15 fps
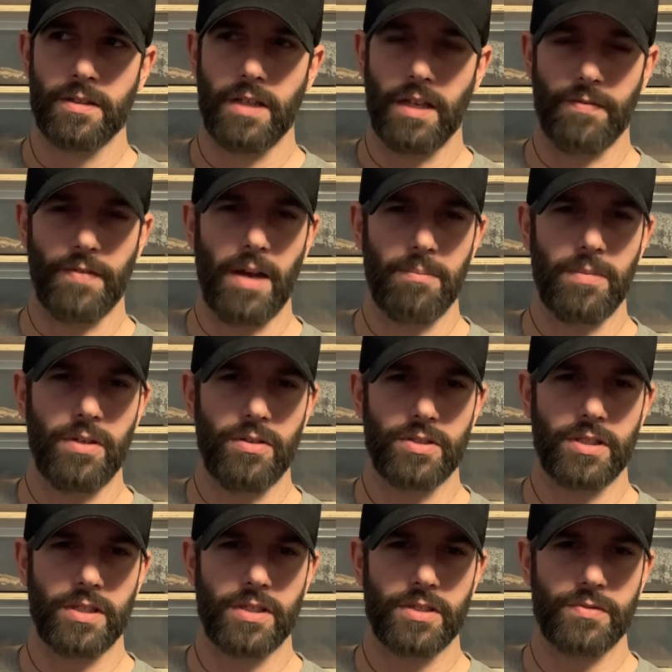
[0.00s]
If I'm
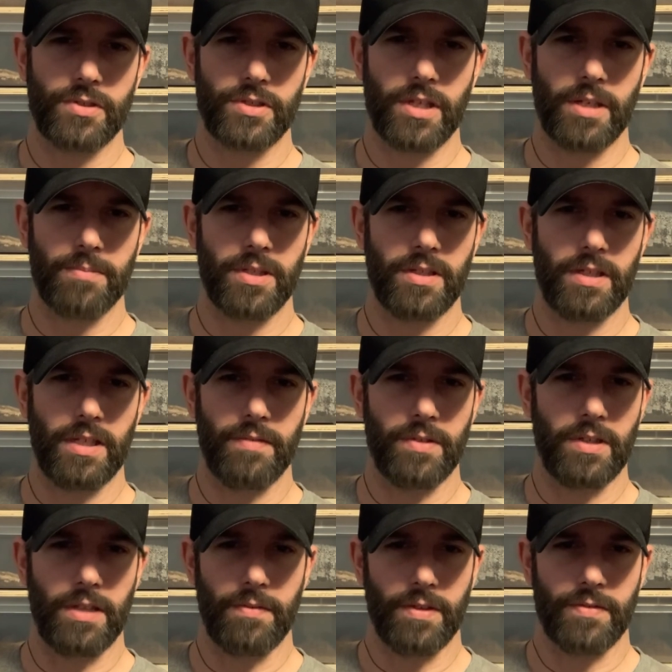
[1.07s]
using this for something,
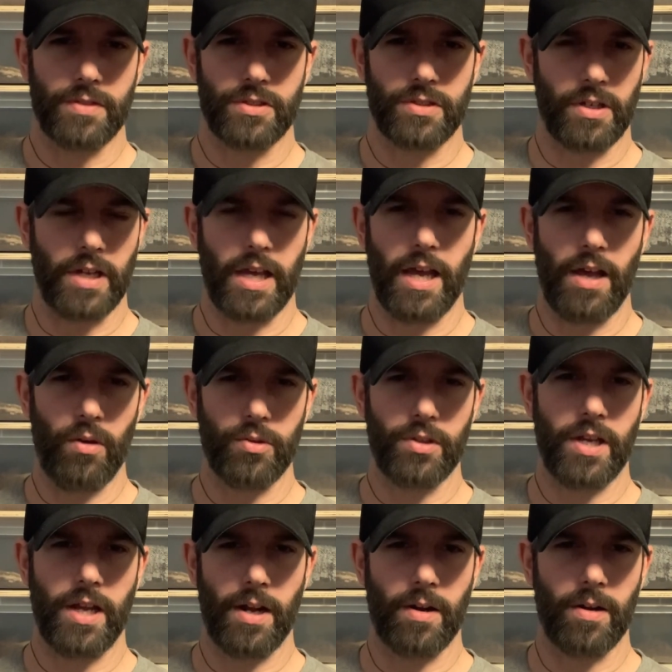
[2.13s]
even if it's on a
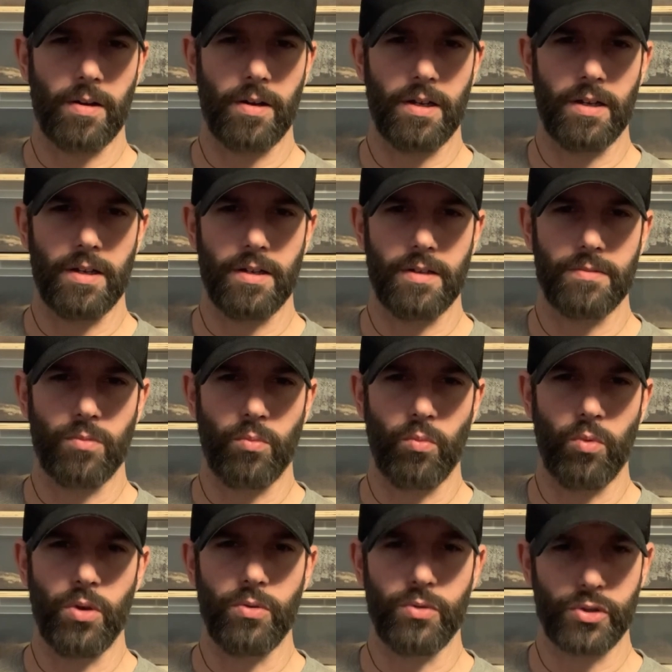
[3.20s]
healthcare
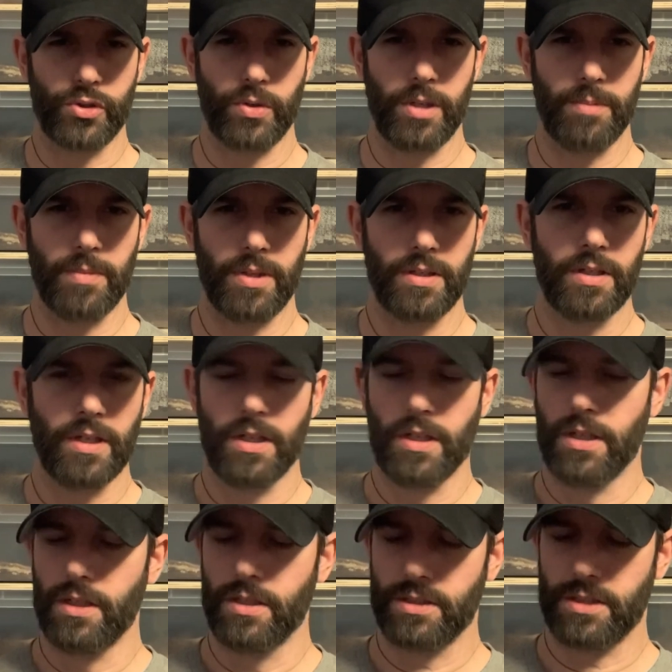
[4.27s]
wound treatment,
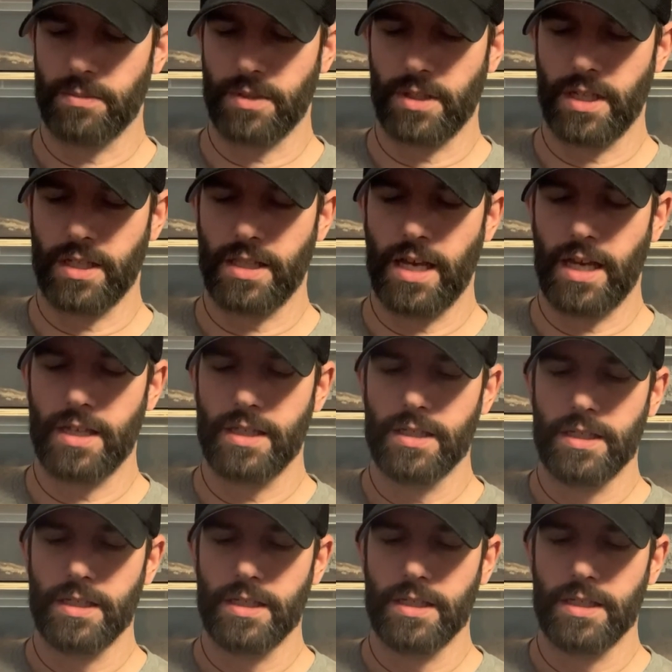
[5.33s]
something like that,